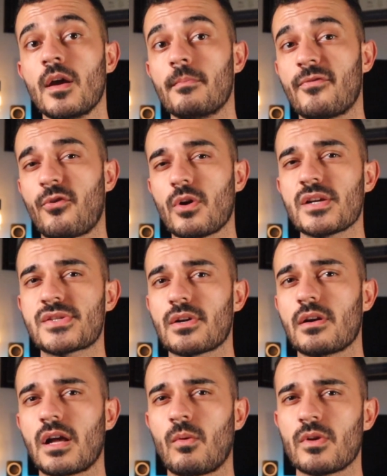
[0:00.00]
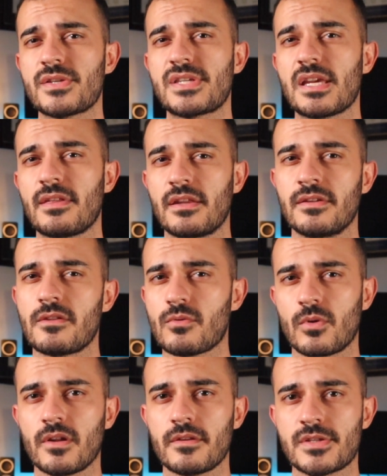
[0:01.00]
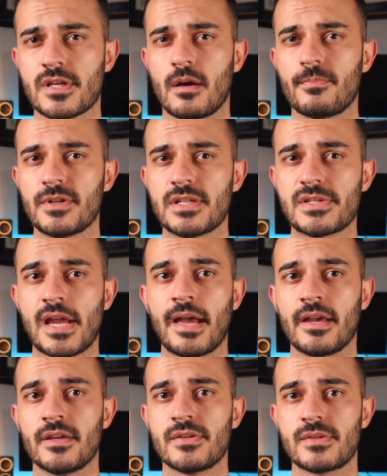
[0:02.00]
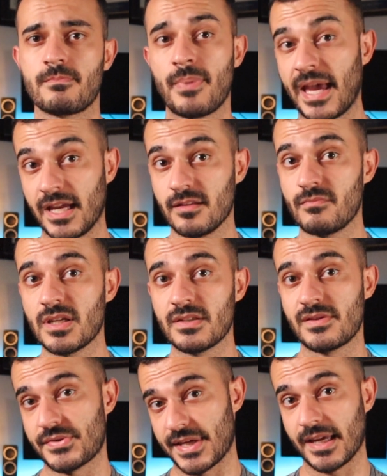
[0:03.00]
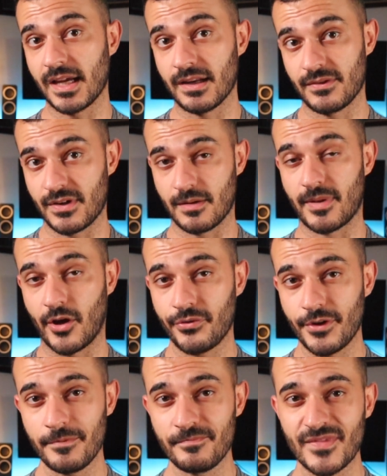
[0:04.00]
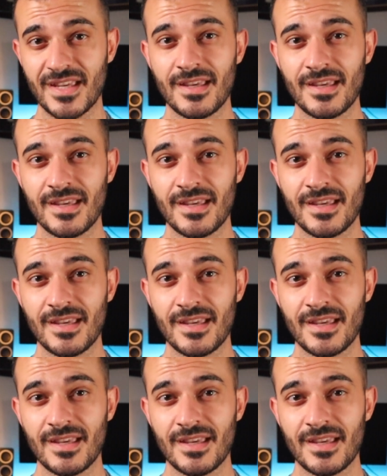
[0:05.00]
Before I start, I want to say that neither one of these companies has paid me to say anything about them.